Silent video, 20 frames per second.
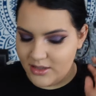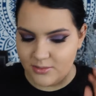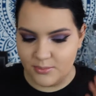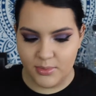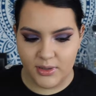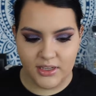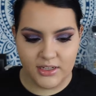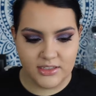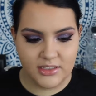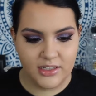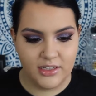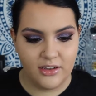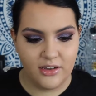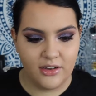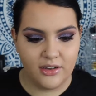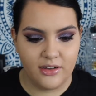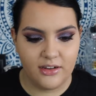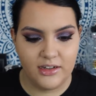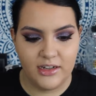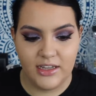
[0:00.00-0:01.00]
But
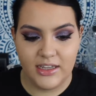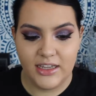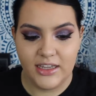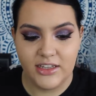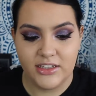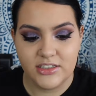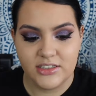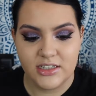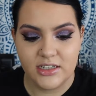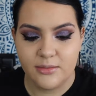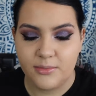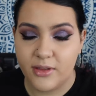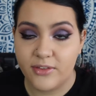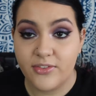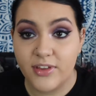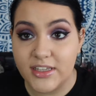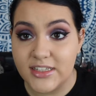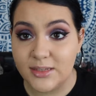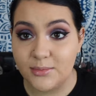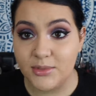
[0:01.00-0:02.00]
on each side of my
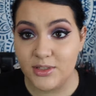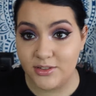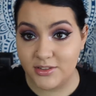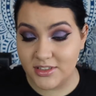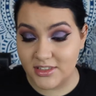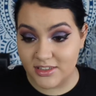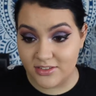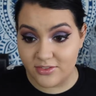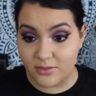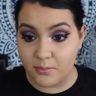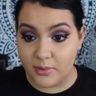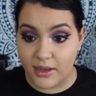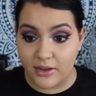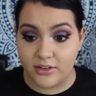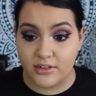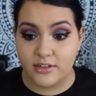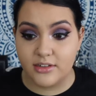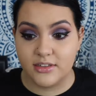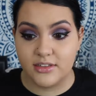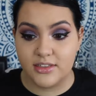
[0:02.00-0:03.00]
face, I'm going to use a different
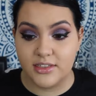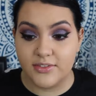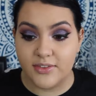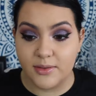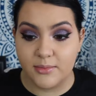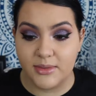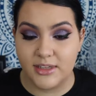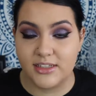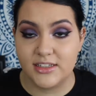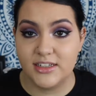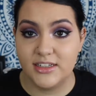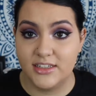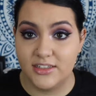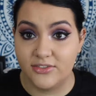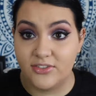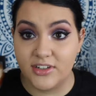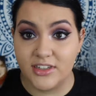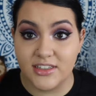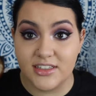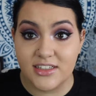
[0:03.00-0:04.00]
powder to see if that makes any
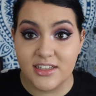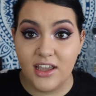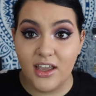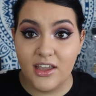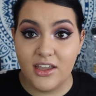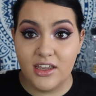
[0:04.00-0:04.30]
difference.